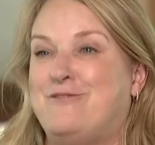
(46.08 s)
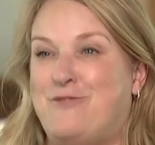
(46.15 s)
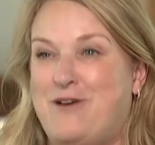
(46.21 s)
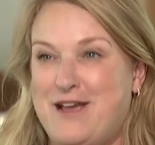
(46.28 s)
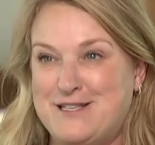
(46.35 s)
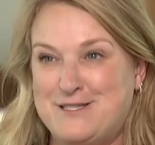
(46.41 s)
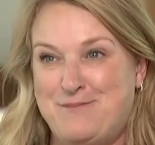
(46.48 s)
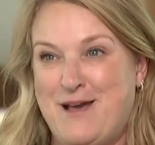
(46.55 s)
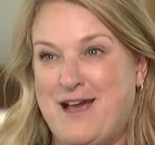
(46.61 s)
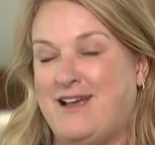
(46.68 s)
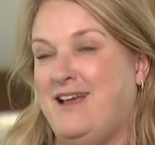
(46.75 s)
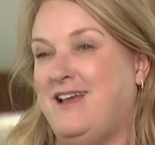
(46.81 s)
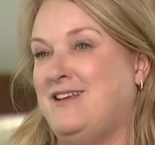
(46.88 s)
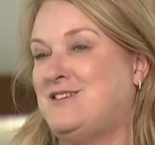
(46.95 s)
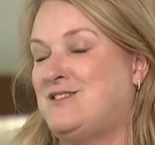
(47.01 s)
the way it's
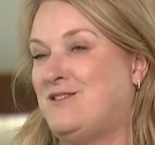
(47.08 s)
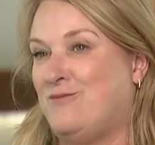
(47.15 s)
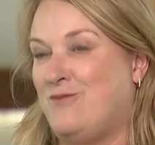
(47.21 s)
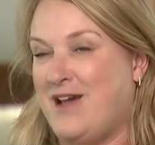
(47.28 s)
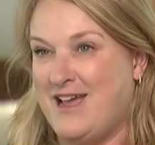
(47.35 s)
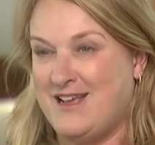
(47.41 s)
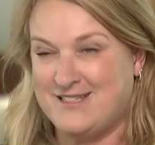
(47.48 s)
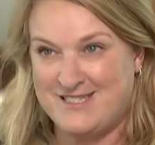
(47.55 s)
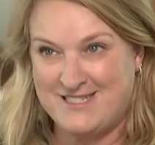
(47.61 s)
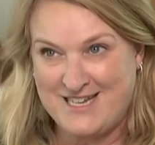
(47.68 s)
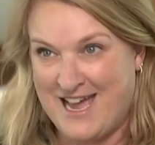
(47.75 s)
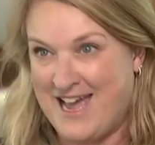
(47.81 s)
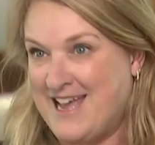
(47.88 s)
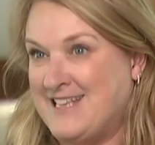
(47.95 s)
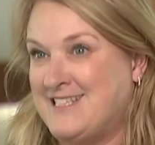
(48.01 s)
packaged, the way it's
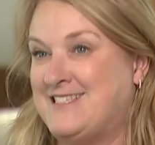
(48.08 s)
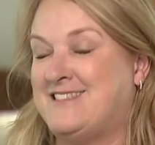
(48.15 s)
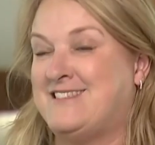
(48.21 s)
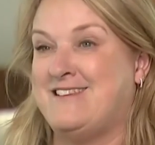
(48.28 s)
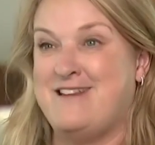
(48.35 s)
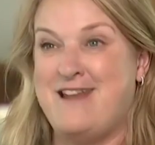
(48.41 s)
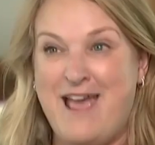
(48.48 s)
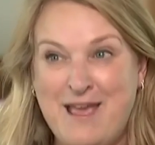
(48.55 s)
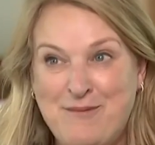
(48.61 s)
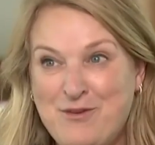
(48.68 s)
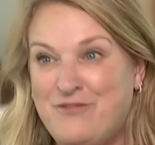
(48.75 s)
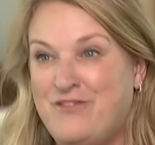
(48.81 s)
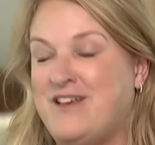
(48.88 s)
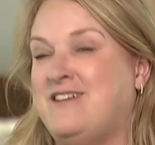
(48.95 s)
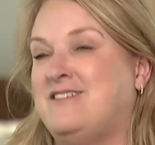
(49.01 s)
tastes, the name
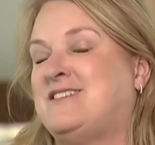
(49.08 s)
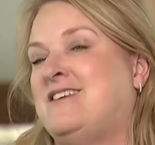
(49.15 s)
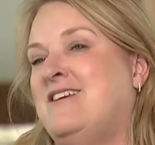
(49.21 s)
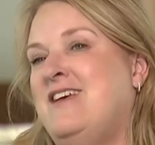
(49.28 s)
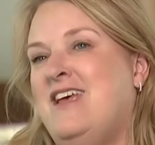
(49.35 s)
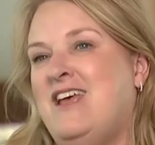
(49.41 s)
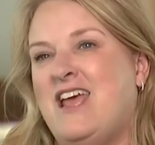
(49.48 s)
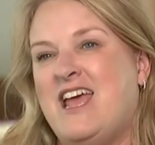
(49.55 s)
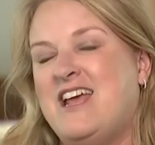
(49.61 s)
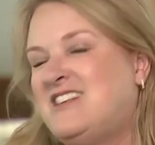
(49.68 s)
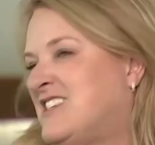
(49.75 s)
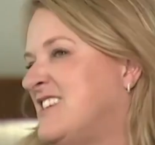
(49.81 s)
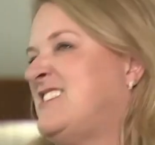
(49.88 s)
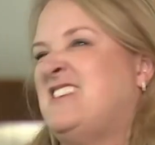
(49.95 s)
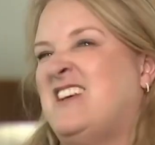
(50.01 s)
of it,
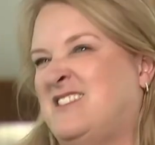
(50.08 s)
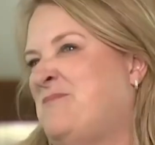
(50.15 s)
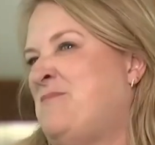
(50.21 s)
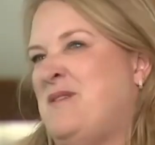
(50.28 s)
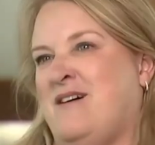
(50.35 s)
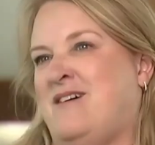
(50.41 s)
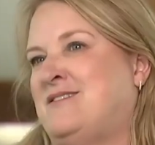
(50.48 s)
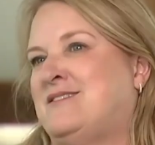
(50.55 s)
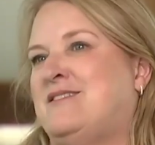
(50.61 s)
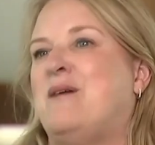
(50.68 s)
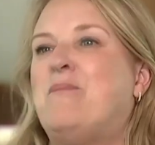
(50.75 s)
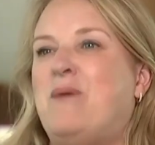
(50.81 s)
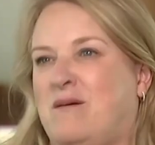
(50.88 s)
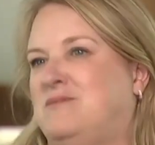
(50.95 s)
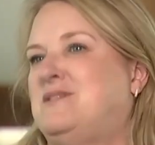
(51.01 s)
it just doesn't pass
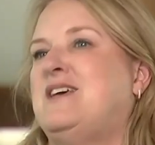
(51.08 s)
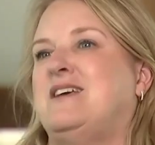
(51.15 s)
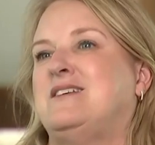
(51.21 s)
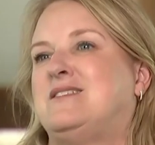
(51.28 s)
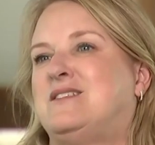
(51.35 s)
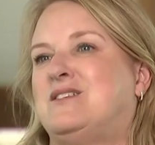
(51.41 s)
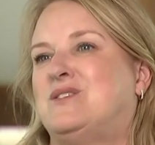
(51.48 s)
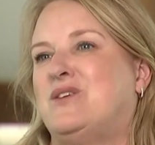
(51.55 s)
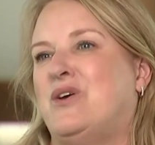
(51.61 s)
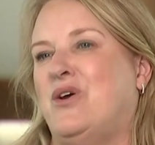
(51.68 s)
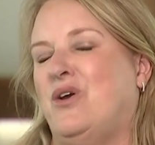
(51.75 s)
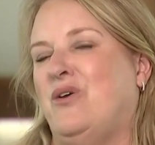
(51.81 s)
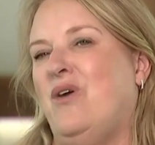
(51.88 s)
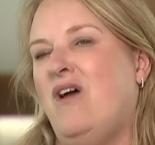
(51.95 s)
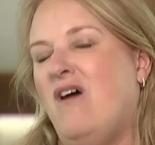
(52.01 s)
that pub test.
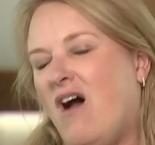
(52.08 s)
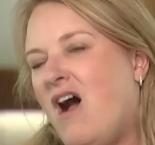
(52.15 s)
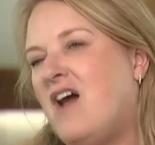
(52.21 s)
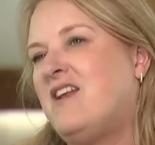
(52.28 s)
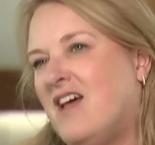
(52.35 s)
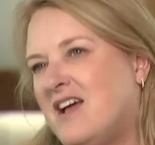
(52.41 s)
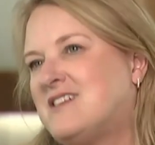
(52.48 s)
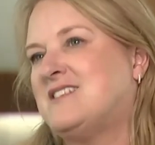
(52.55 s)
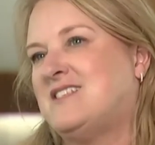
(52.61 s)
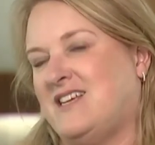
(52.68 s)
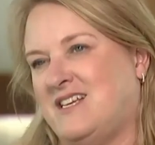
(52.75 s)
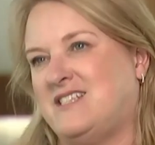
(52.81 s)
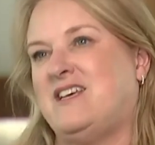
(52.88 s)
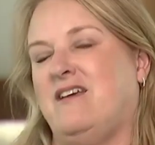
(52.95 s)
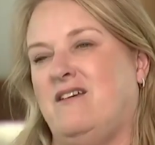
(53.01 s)
So I'd like to see
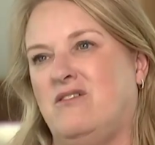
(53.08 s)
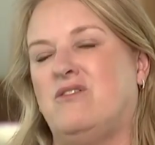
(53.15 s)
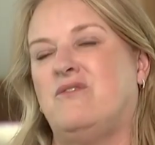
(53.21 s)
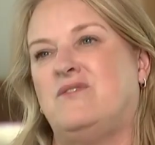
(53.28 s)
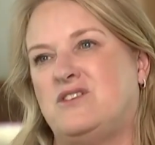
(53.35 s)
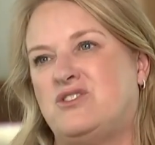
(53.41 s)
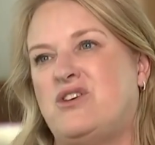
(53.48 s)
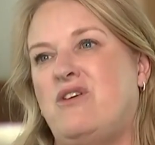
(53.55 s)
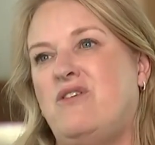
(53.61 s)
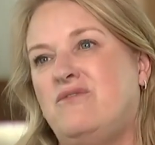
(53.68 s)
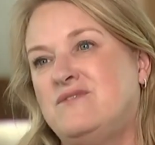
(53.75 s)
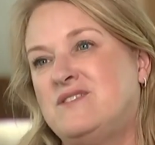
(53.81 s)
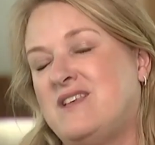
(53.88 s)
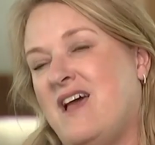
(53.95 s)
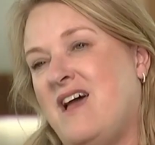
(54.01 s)
it taken off the
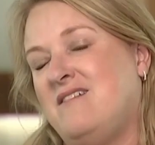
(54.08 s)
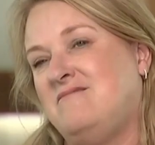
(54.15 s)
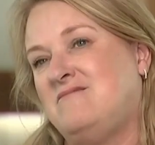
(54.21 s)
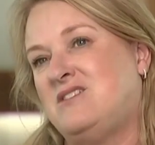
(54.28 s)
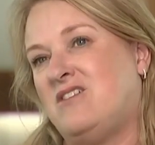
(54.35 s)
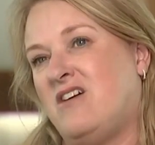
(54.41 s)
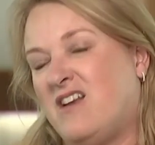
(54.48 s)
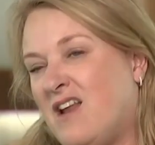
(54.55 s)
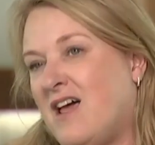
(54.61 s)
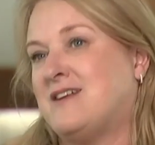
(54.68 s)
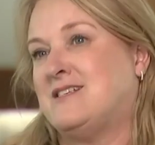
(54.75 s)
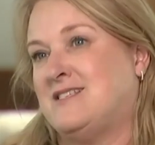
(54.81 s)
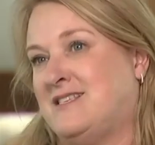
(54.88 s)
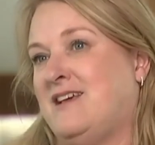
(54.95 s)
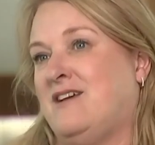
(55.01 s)
shelves, and I'd
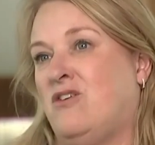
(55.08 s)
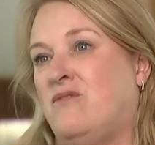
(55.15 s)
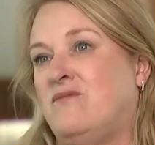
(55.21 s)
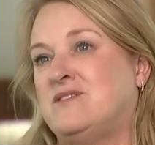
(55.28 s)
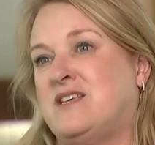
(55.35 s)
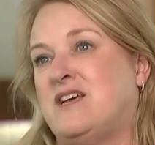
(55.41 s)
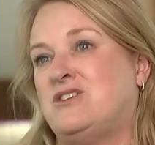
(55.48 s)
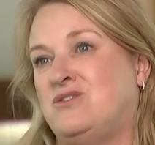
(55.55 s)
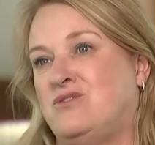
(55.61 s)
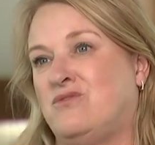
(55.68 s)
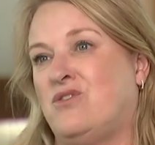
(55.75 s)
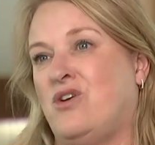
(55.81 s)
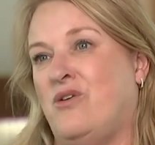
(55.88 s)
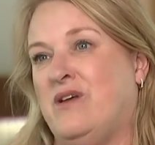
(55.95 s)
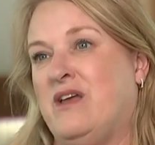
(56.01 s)
like to see a conversation
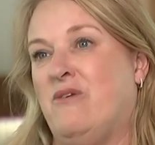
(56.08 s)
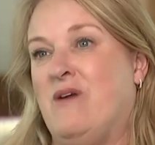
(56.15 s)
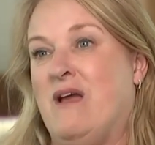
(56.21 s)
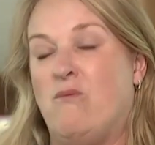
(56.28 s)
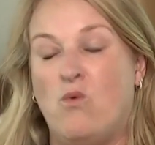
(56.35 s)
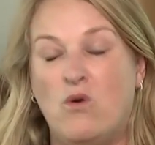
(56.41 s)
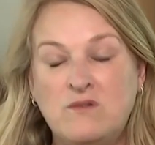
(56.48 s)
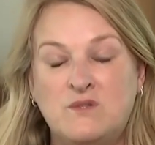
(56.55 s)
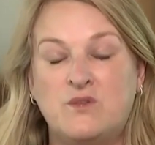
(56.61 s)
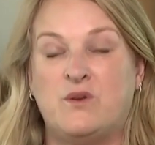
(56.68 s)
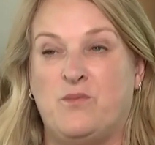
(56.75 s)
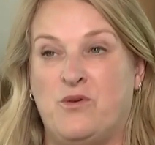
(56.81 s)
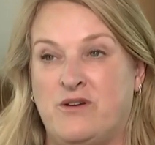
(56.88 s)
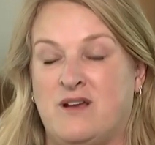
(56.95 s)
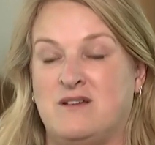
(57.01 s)
ongoing around what sort
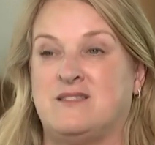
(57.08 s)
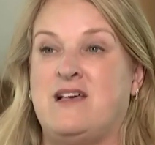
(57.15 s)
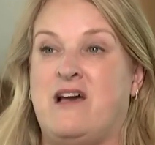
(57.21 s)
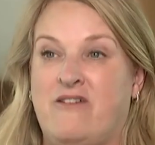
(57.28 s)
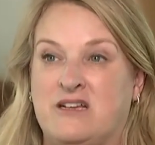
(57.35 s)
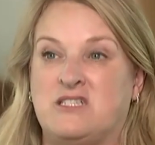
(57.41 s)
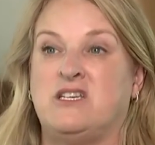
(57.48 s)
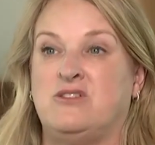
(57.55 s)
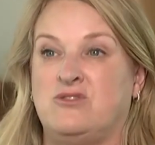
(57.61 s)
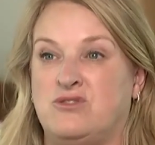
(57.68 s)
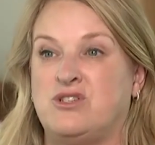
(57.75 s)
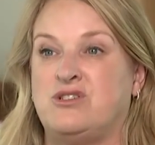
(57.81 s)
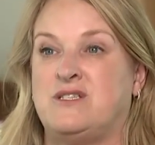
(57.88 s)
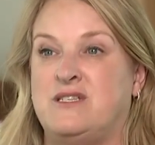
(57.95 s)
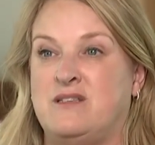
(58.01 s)
of products are actually
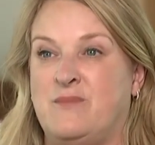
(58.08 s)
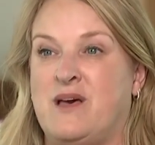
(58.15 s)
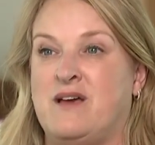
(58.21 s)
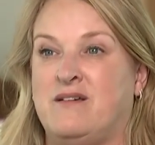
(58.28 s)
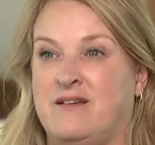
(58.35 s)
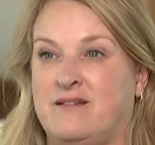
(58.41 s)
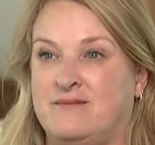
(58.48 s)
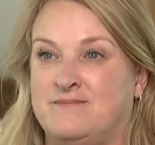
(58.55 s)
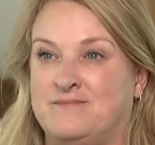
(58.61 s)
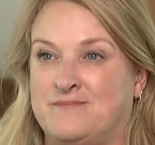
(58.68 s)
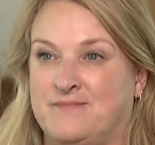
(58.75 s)
introduced to the market.